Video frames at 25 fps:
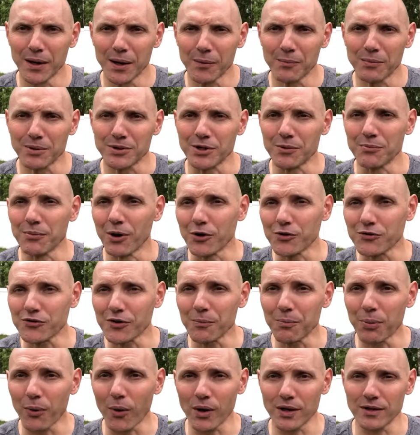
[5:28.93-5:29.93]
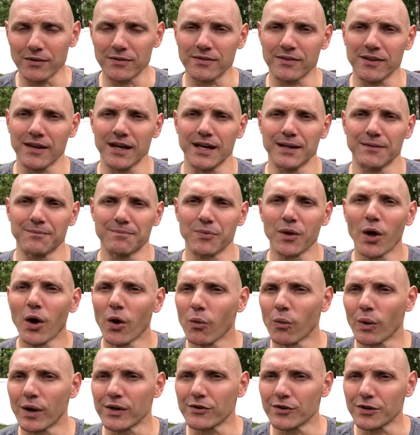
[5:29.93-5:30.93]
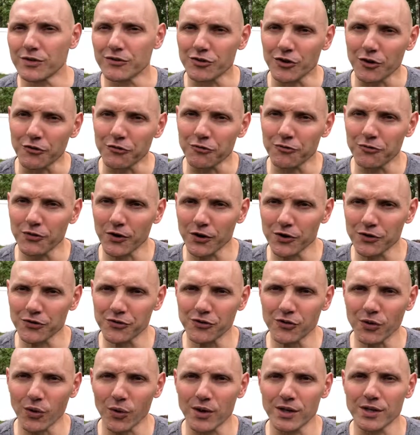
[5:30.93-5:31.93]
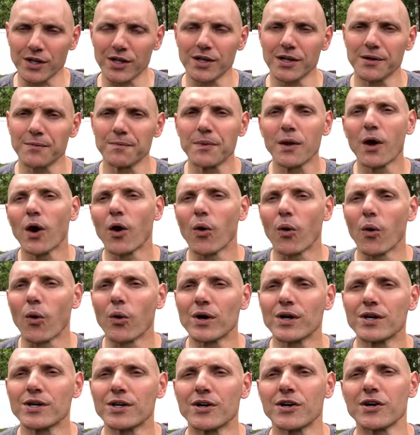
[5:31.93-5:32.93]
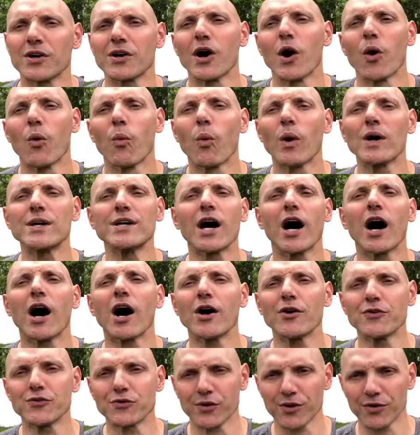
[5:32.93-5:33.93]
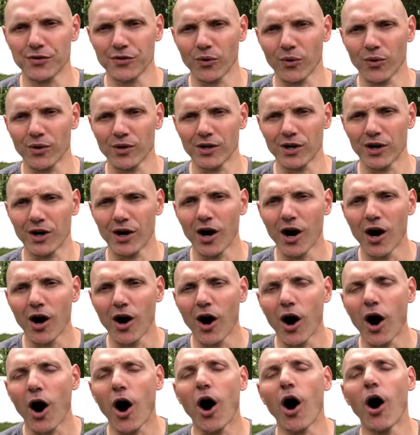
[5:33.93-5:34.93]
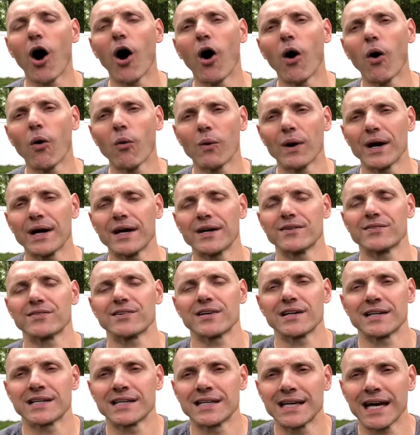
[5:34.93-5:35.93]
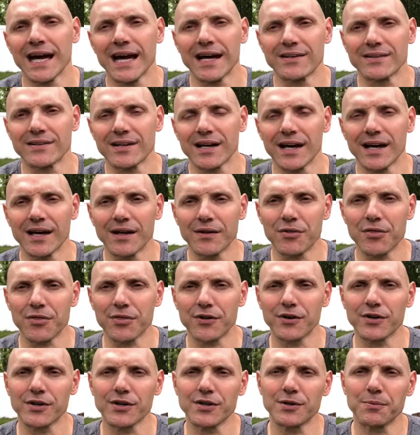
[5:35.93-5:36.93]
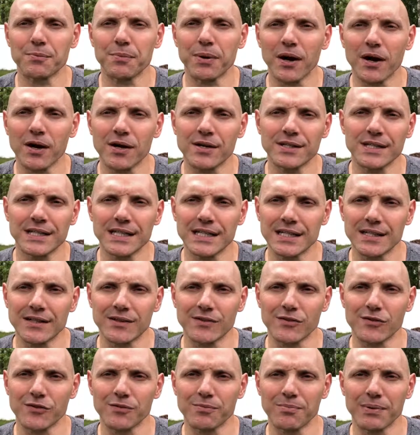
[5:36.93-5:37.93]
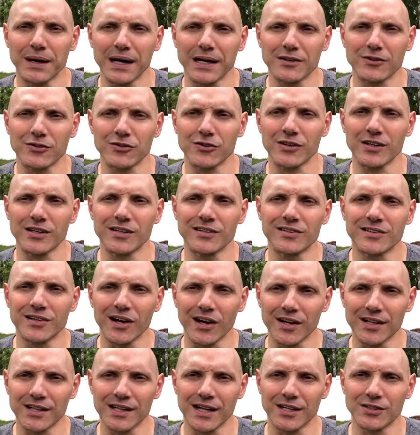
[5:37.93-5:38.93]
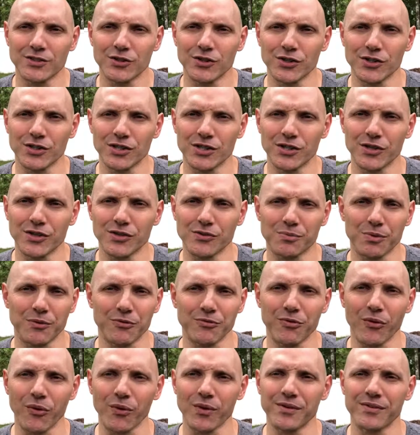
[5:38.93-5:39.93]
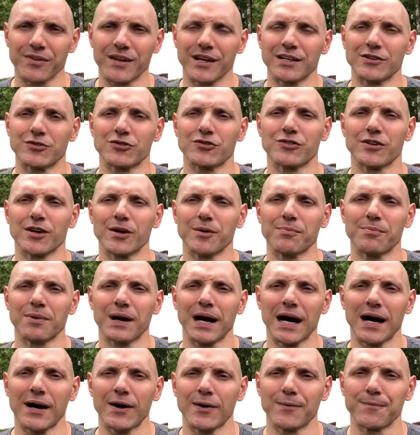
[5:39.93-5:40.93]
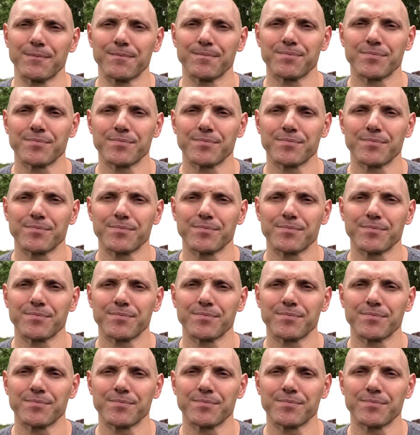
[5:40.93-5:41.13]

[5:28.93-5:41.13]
But the most important thing, whether it's your first order or your 100th order, always get a third-party inspection done on your goods before they ship out.